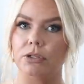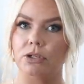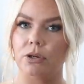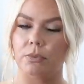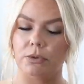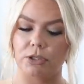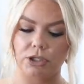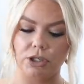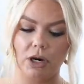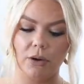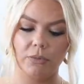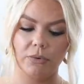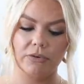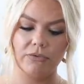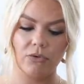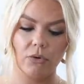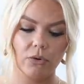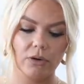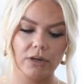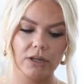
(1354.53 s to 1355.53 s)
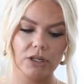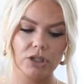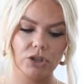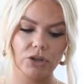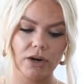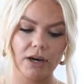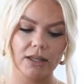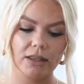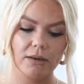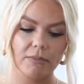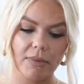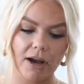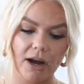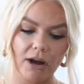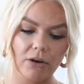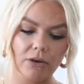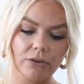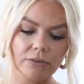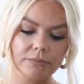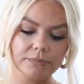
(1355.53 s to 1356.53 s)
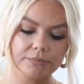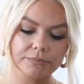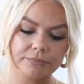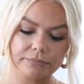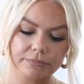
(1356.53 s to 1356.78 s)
super sharp. We've already tried them out,